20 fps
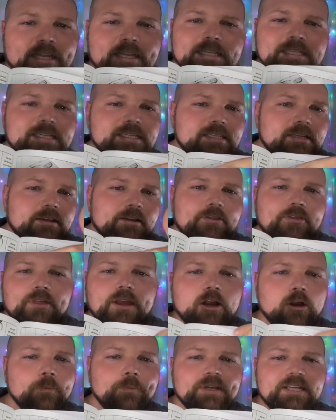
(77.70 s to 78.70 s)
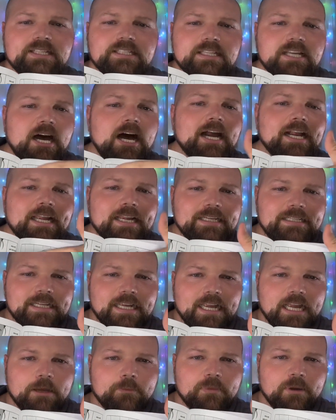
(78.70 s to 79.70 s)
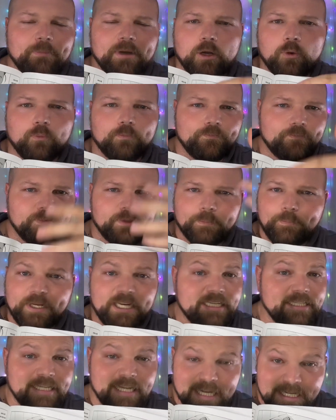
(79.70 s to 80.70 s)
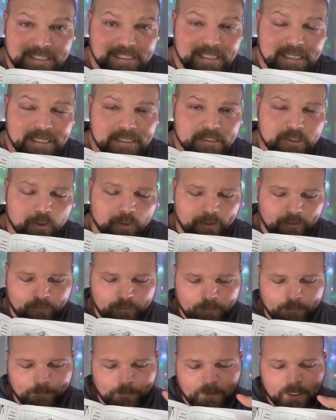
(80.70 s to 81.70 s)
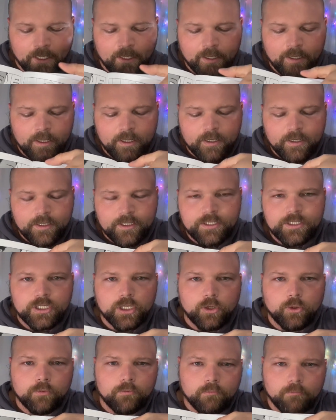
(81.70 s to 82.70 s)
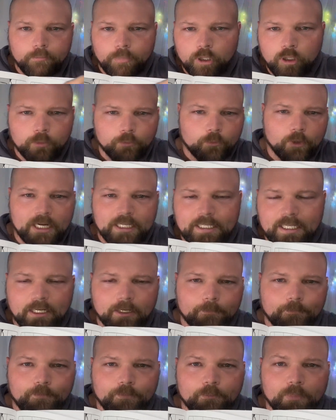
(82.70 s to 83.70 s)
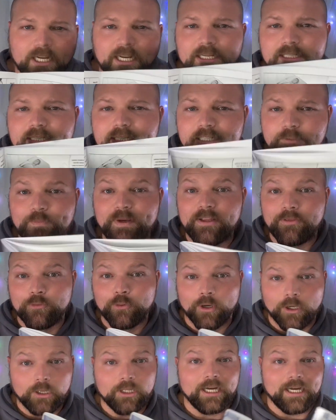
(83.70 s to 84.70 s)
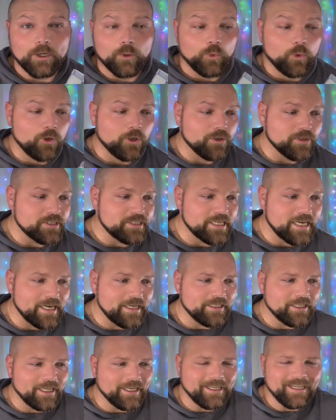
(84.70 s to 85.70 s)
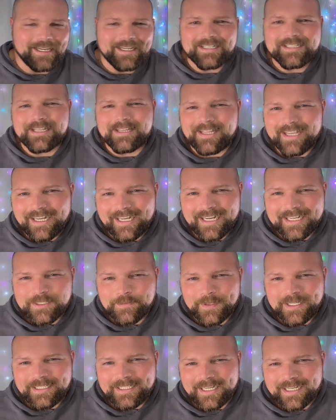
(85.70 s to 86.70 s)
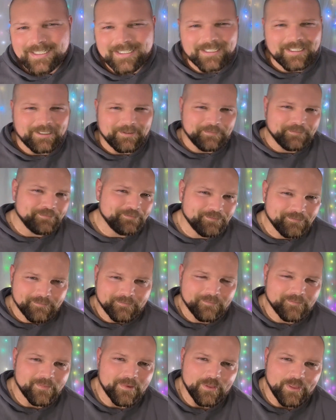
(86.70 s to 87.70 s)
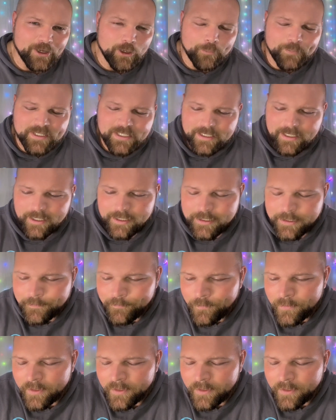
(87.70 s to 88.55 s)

this is a therapist talking to him about the PTSD he's going through. So, boom, right there. Because he's been through a lot of wars. And, like, he doesn't think he has PTSD. Therapist does.